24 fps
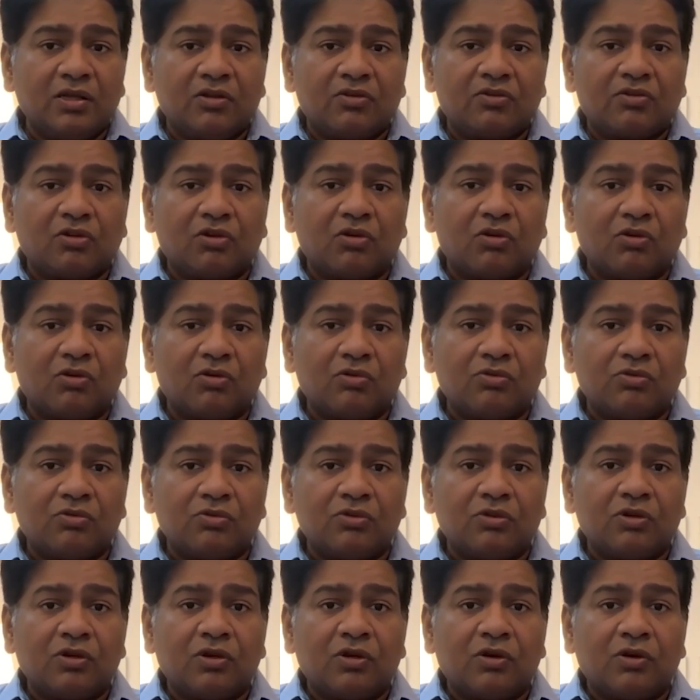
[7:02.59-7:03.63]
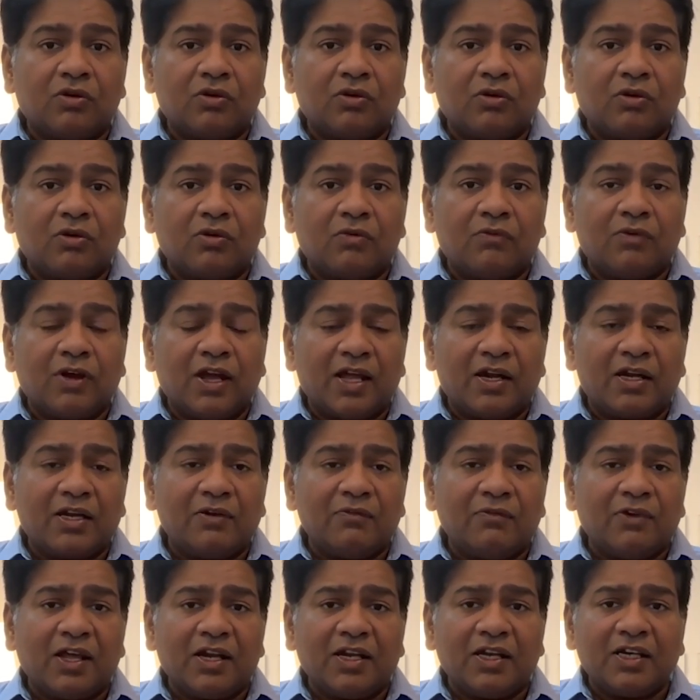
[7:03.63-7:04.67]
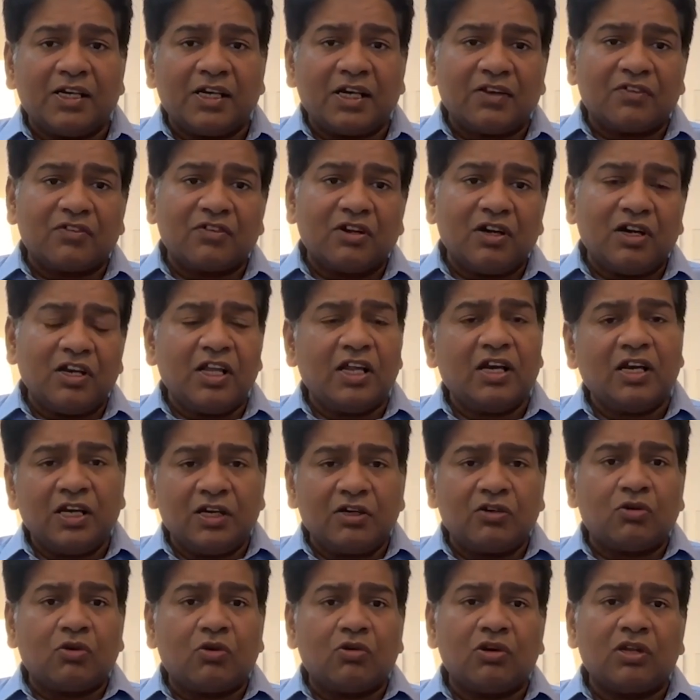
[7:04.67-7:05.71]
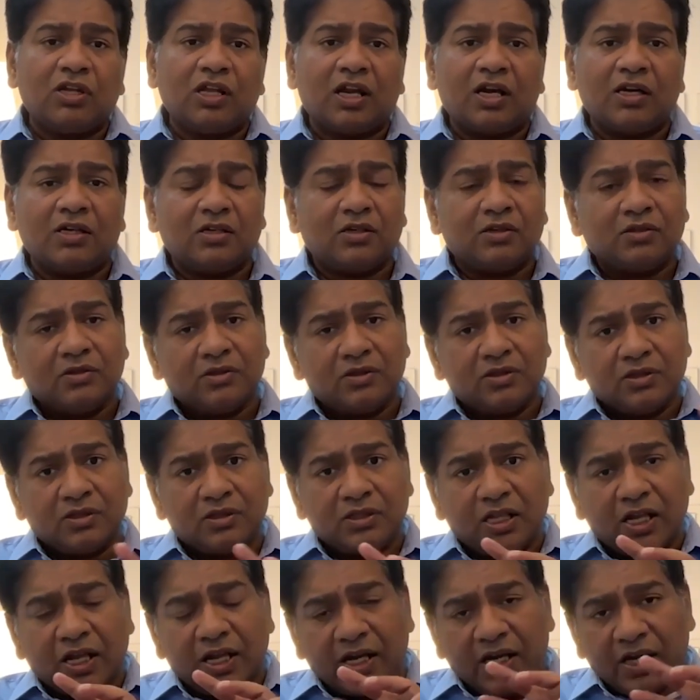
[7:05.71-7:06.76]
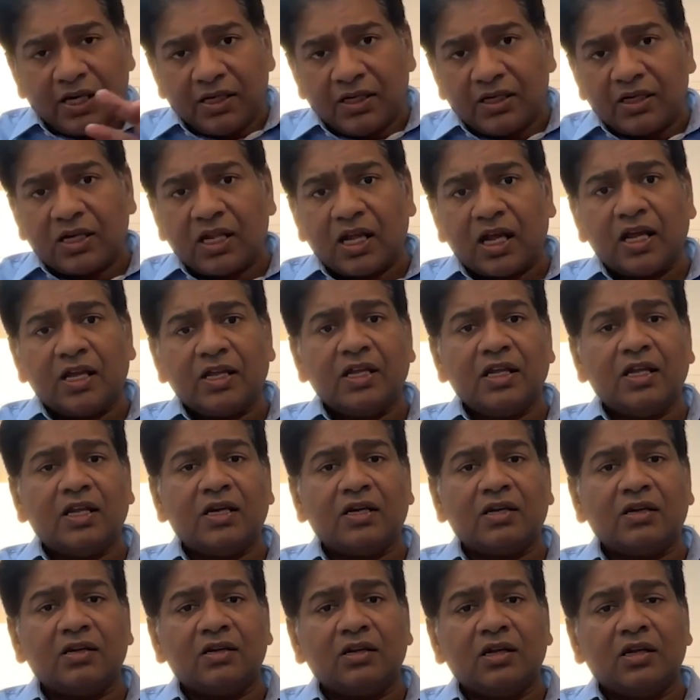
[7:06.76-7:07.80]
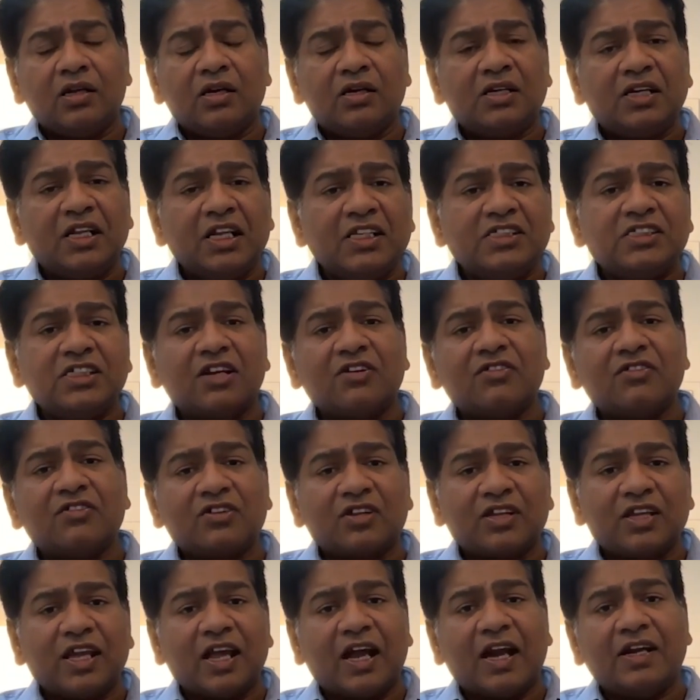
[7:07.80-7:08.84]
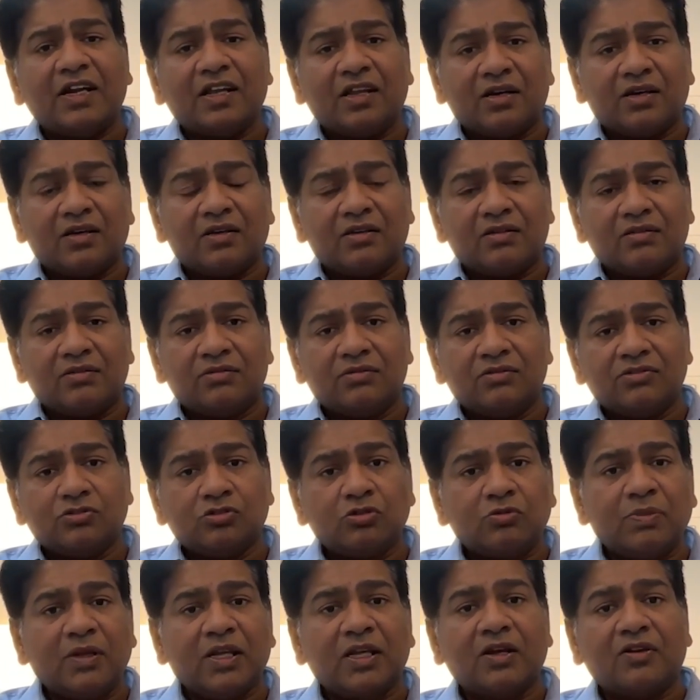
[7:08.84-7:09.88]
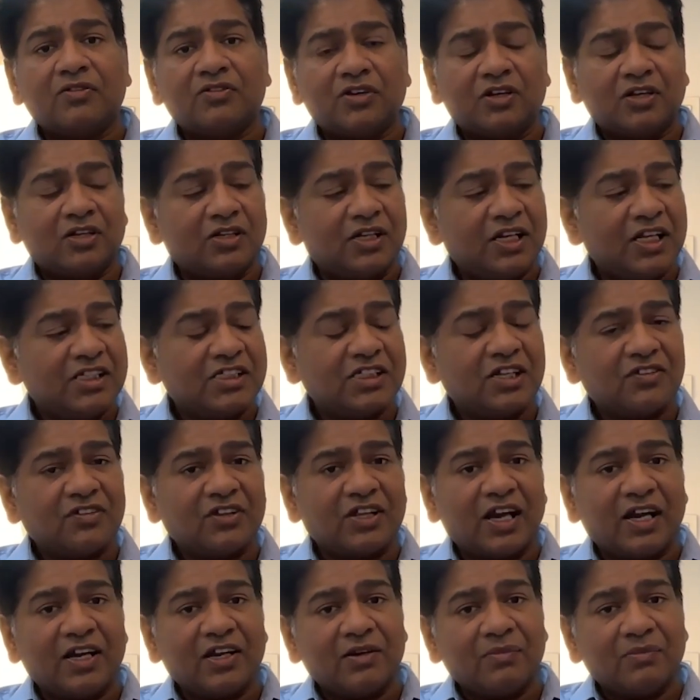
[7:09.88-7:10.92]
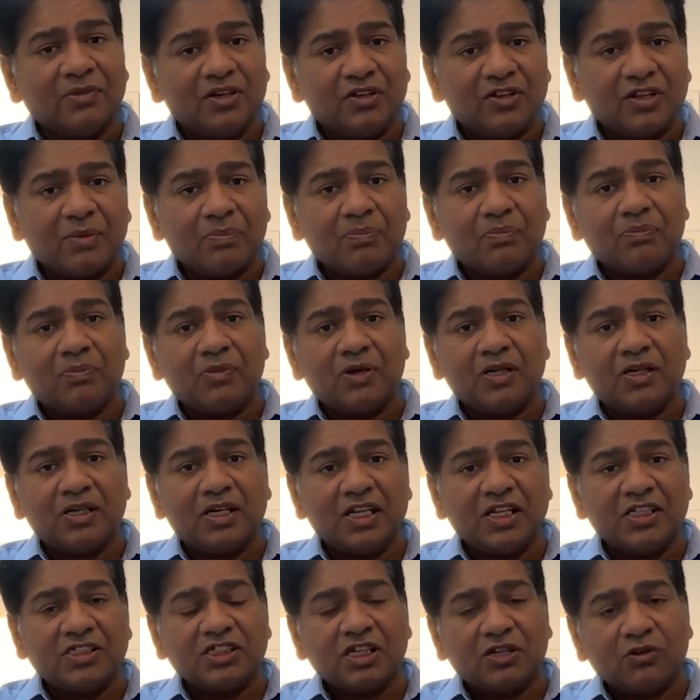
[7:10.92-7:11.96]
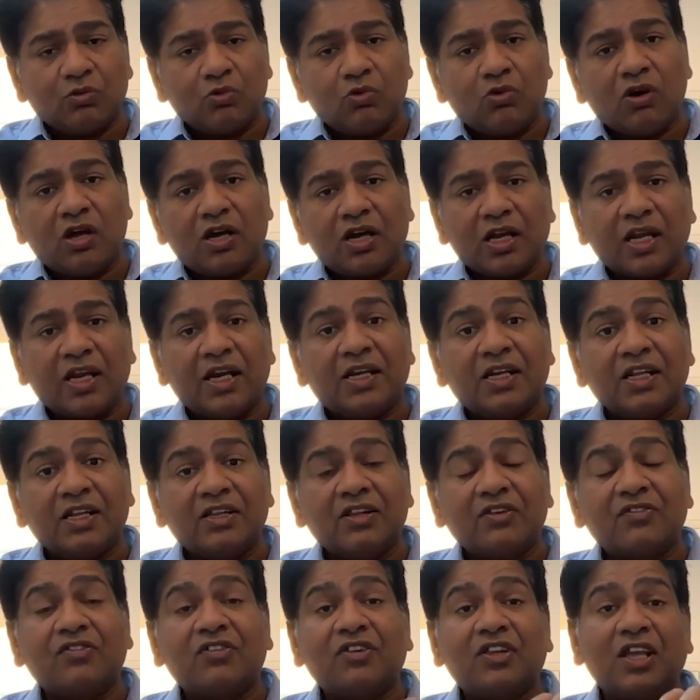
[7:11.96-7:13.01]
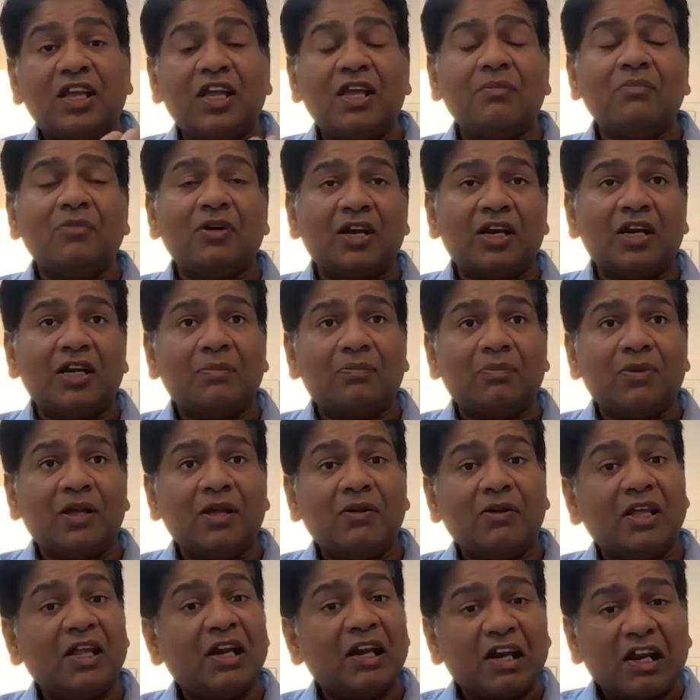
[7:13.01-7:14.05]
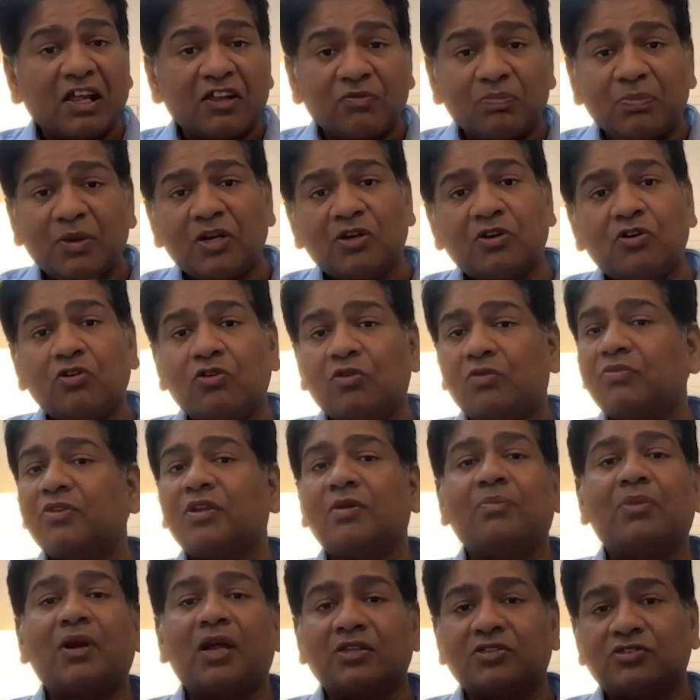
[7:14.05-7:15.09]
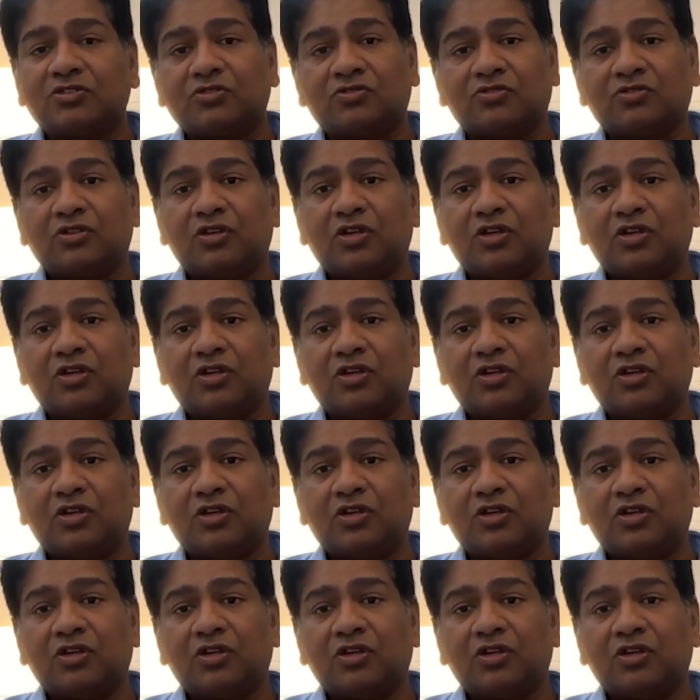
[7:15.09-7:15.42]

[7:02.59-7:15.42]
So wherein it is clearly told that the entire teacher's cadre should be considered. Teacher's cadre means a teacher who are getting the same grade pay irrespective of the branches.